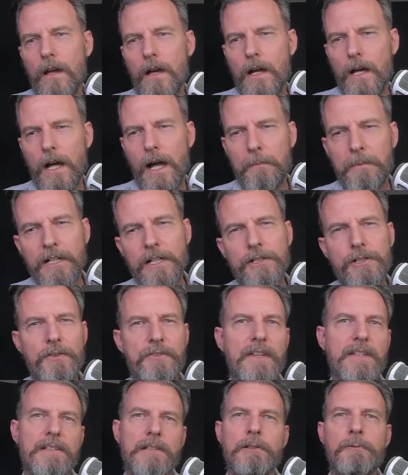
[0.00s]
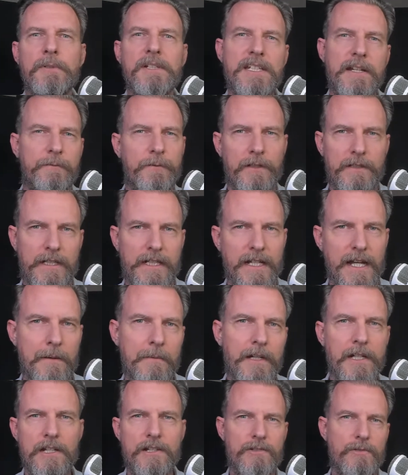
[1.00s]
I'm going to do things a little bit differently.
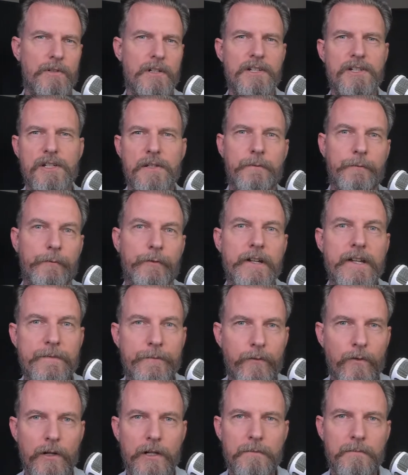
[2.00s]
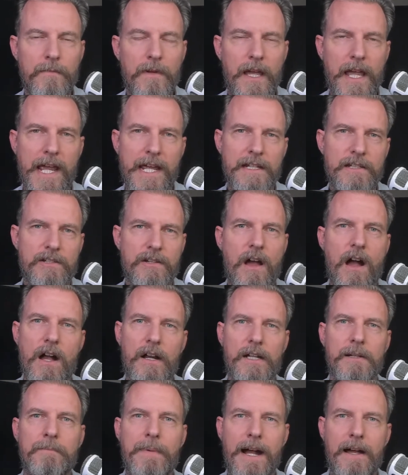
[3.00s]
I'm going to sort of just freeform and
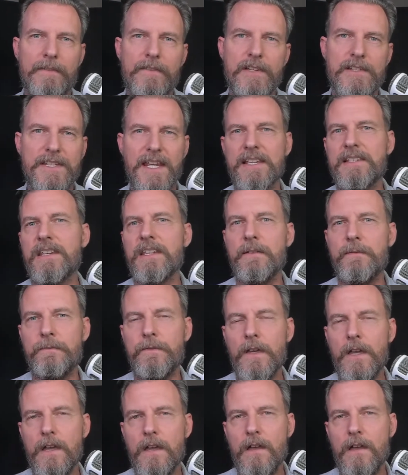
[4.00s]
talk about this as if